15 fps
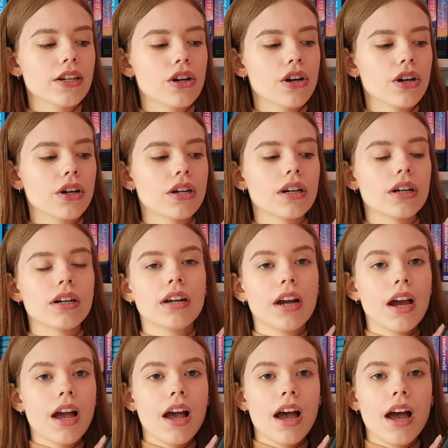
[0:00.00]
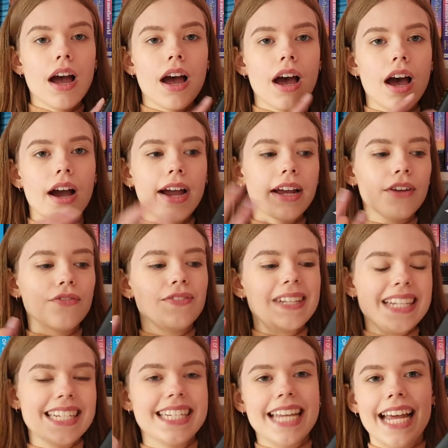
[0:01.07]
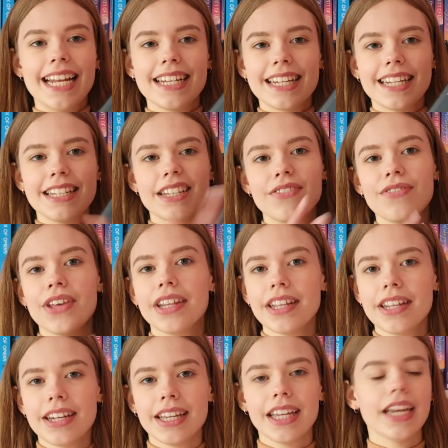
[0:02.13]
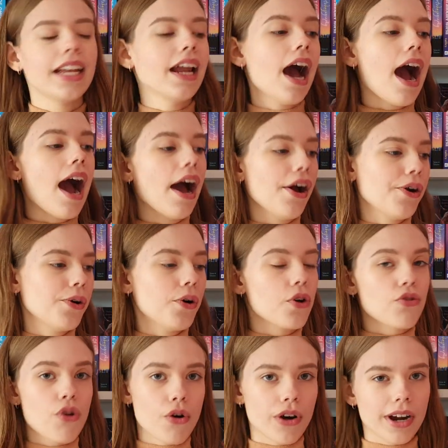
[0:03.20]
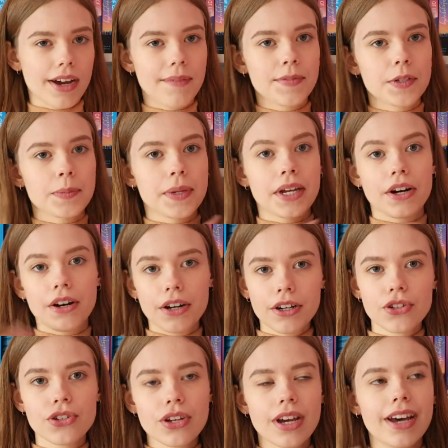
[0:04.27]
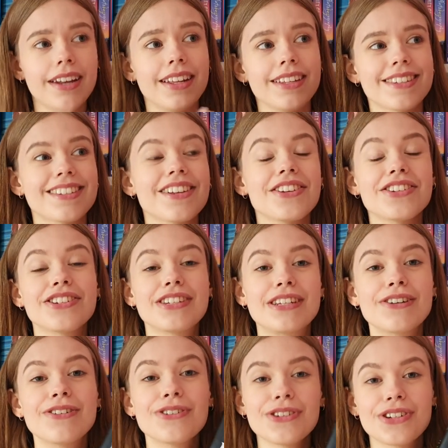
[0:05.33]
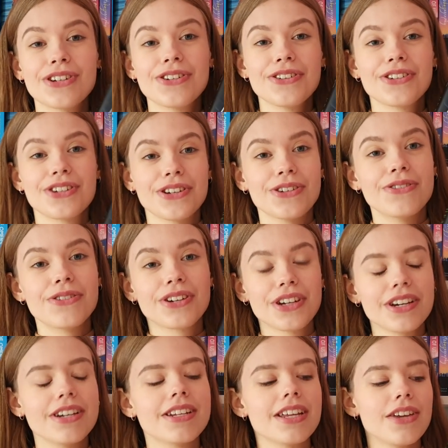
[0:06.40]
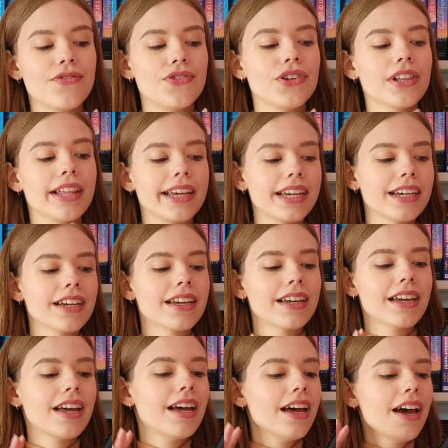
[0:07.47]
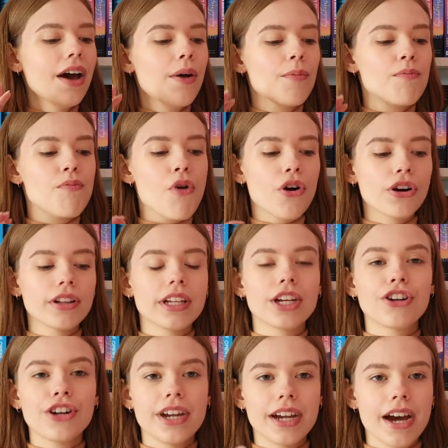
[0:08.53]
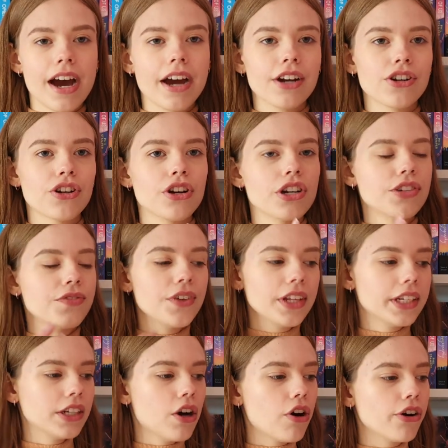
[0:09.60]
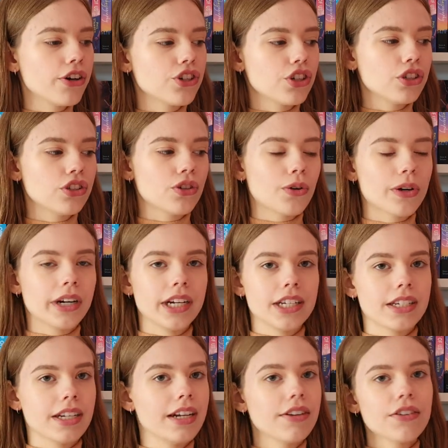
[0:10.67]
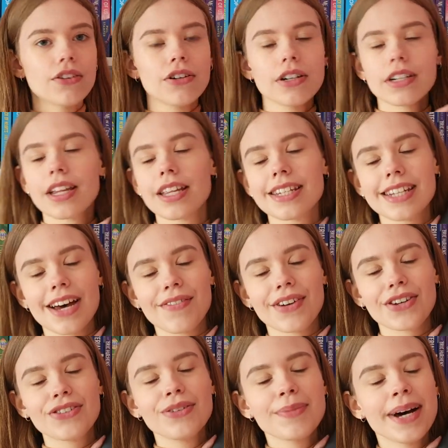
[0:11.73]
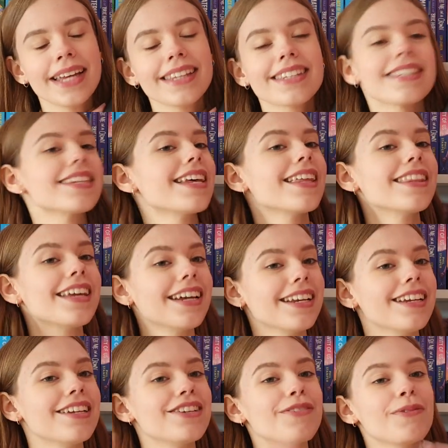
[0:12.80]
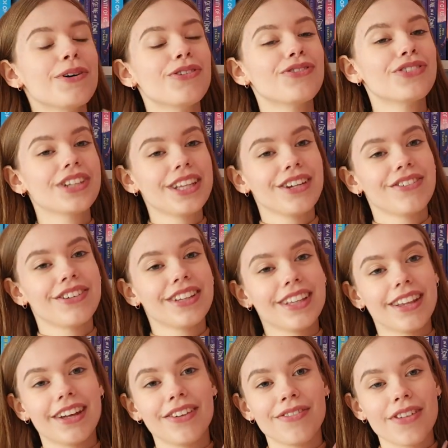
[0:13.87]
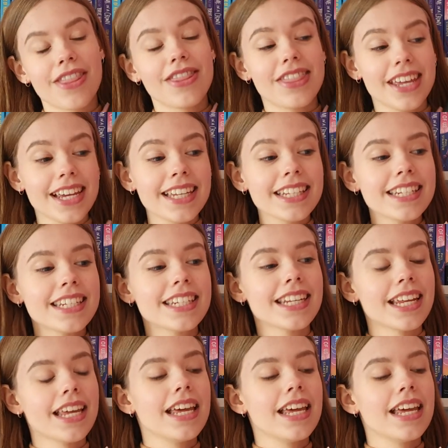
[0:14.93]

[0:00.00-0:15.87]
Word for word: her kind of descent into villainy and how Aurora comes to be cursed, and it's so, so, so good if you like morally grey characters, villain origin stories, and of course, sapphic romance, then you will really, really love this.